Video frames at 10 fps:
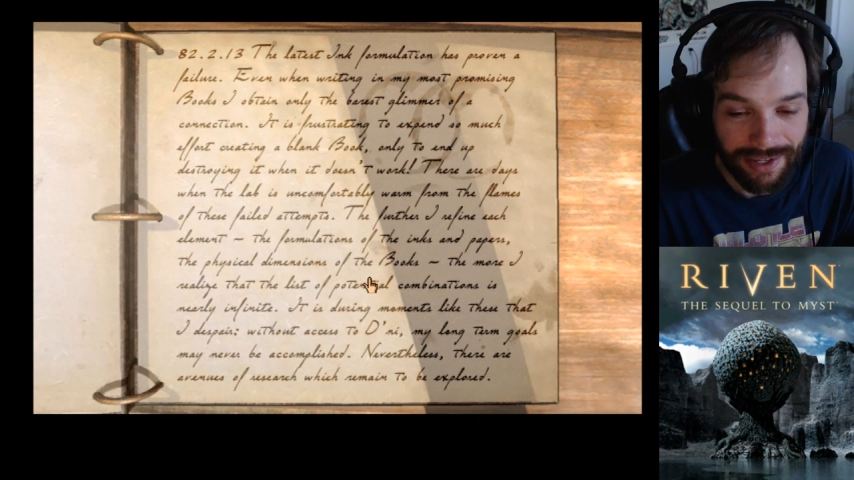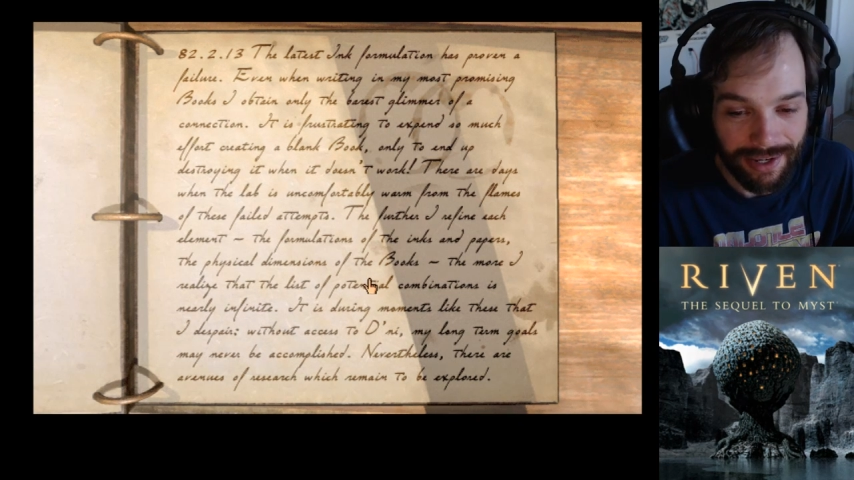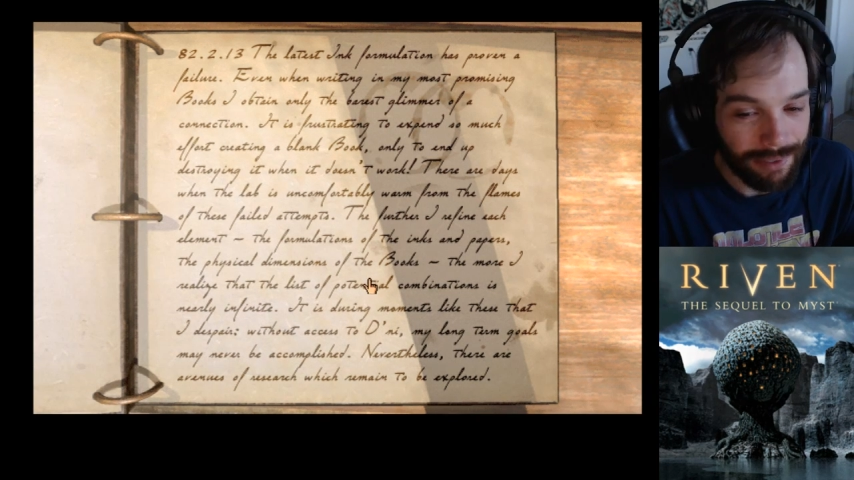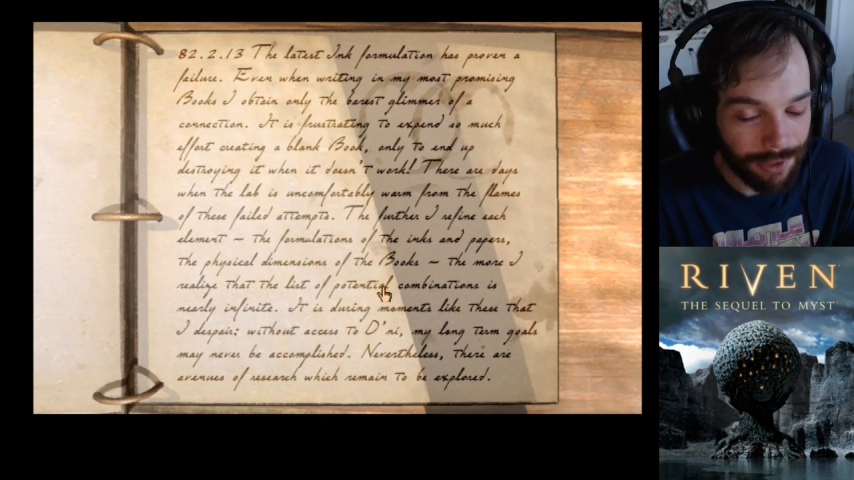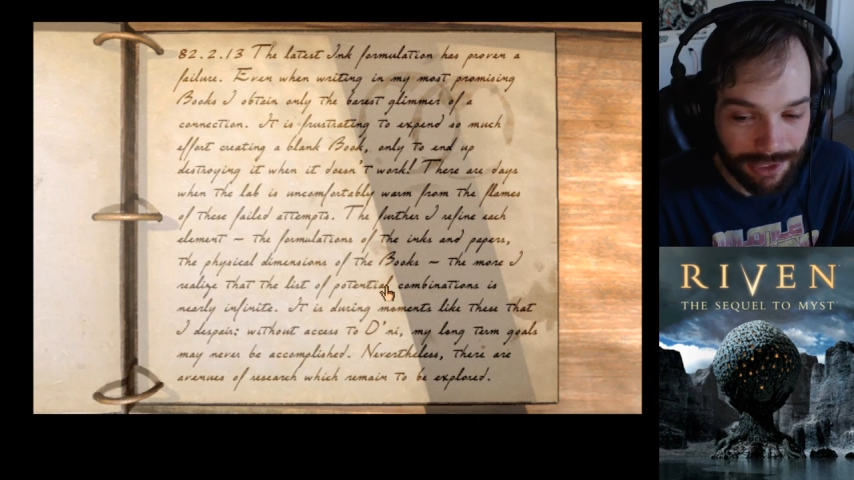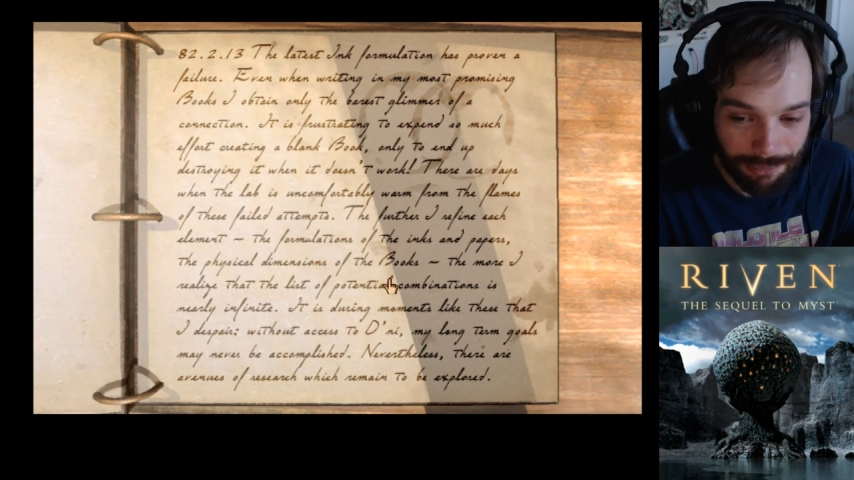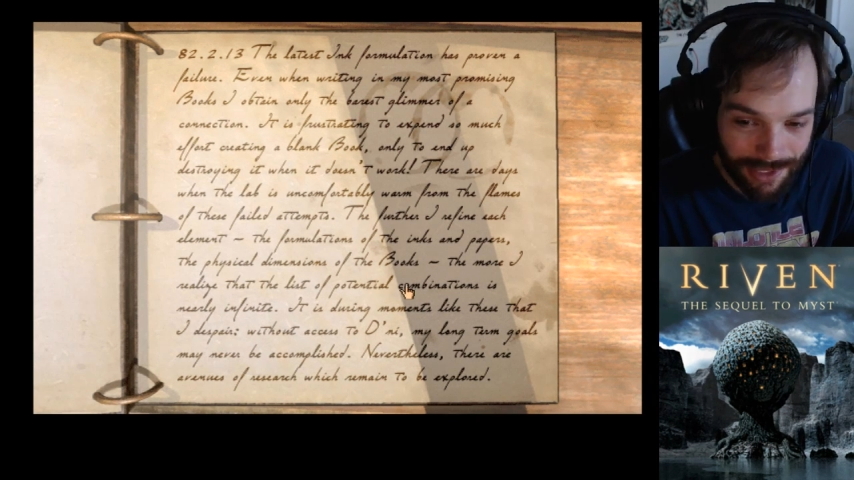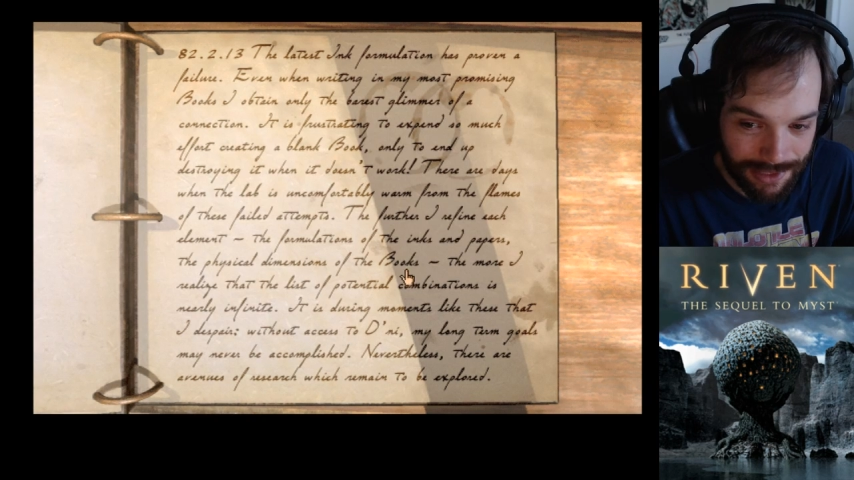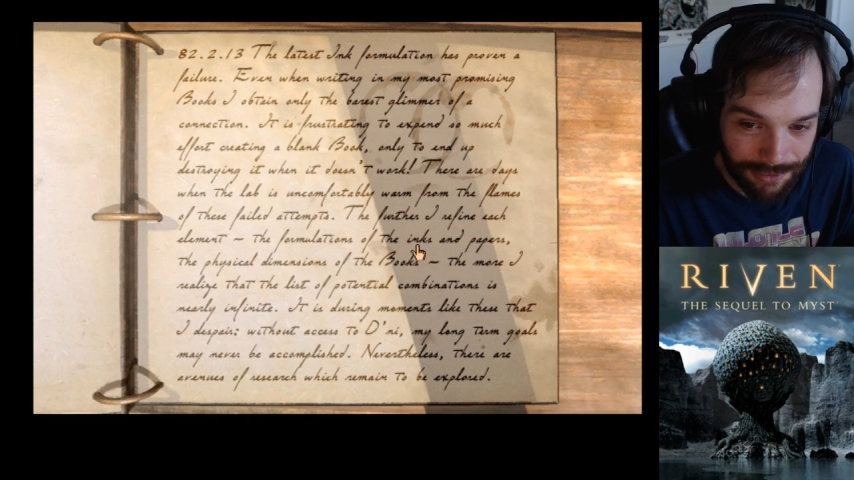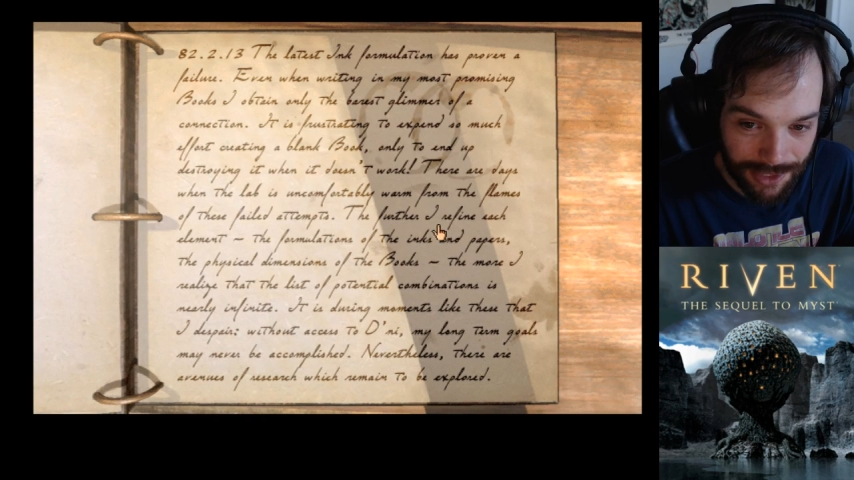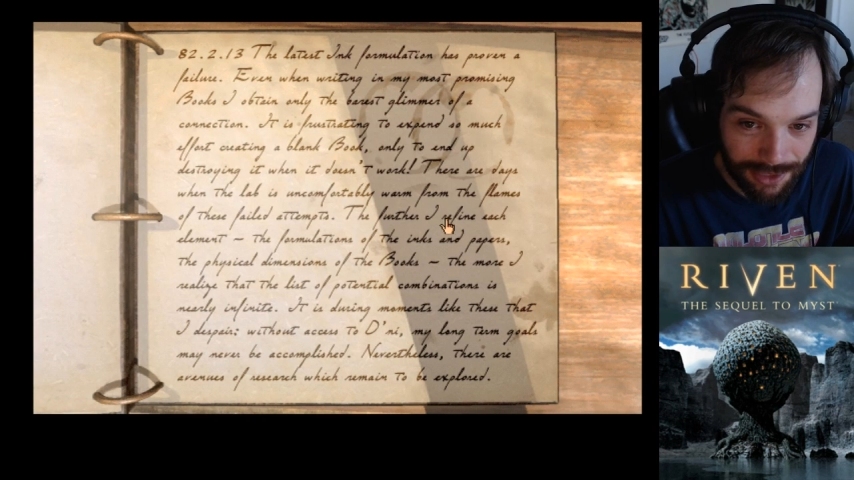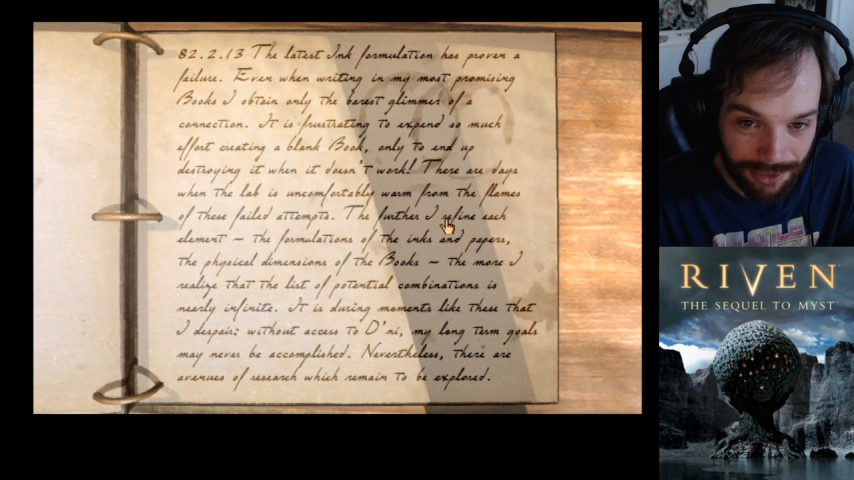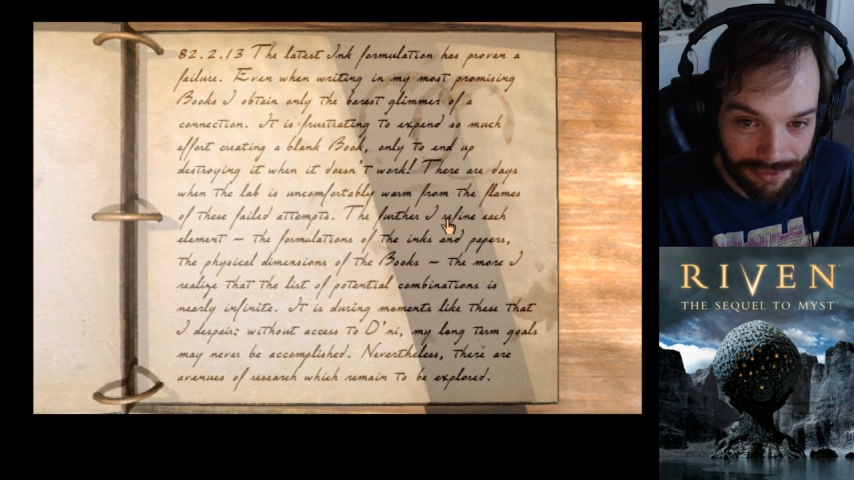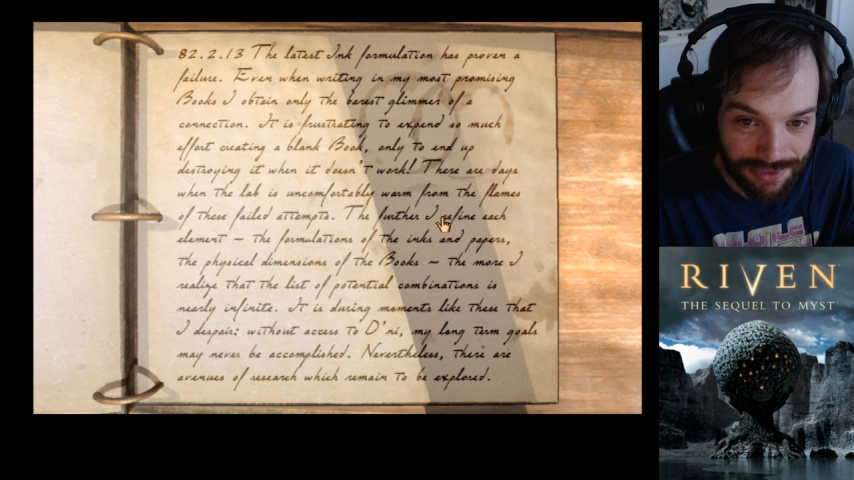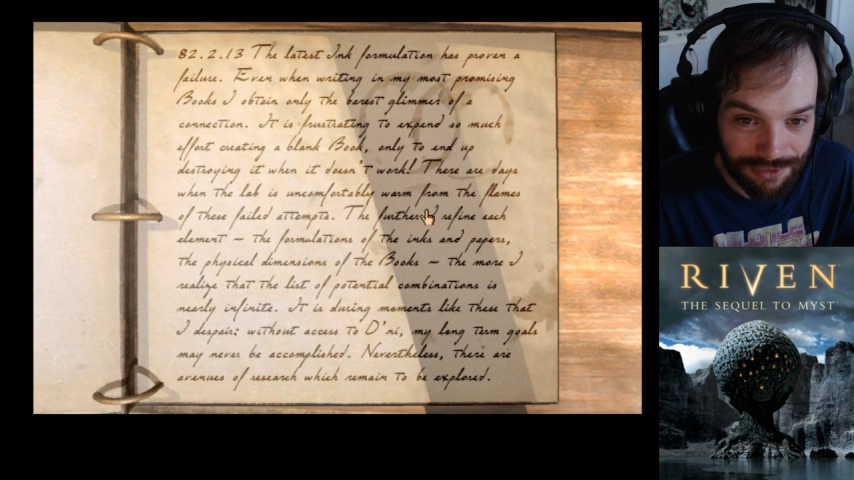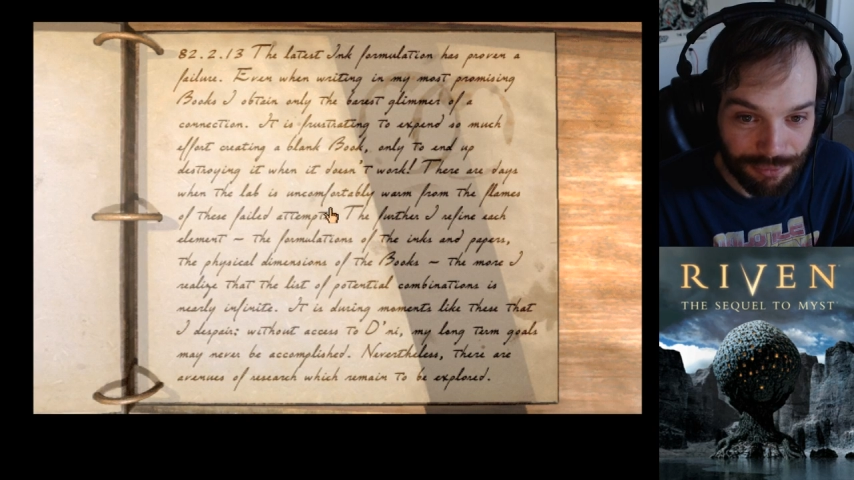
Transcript: I'm not the best at reading cursive,